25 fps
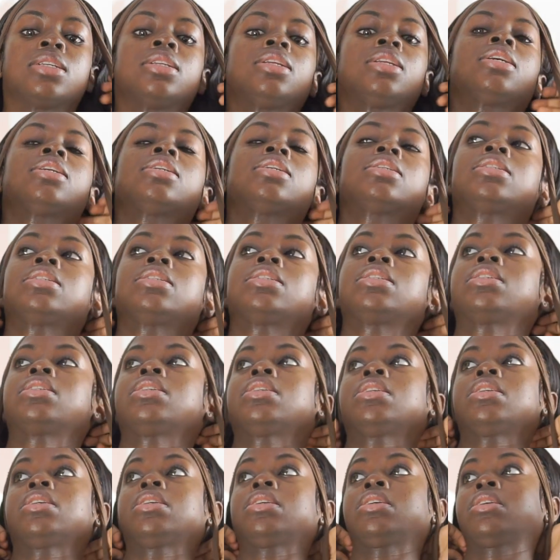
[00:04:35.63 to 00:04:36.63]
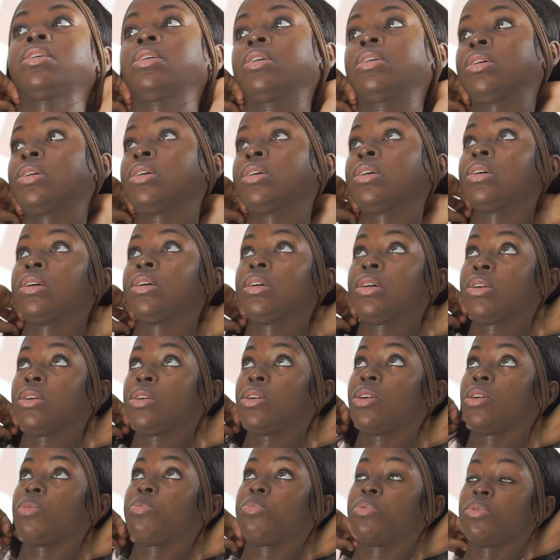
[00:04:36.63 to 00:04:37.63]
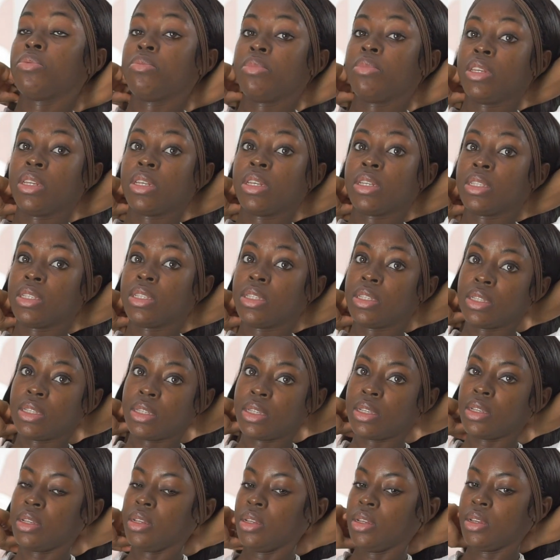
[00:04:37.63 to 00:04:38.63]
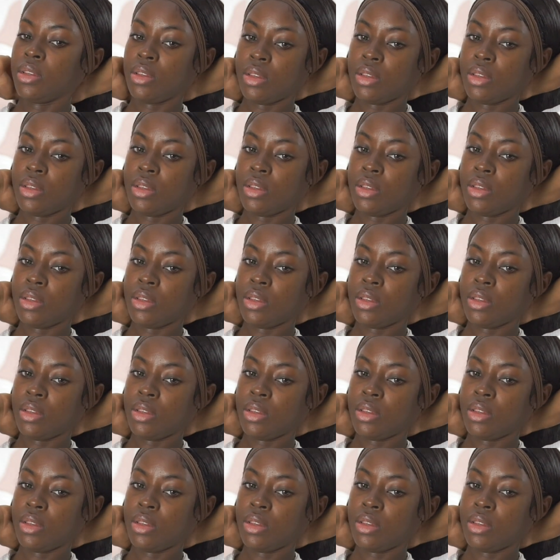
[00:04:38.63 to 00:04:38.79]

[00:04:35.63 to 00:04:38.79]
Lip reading: next couple minutes.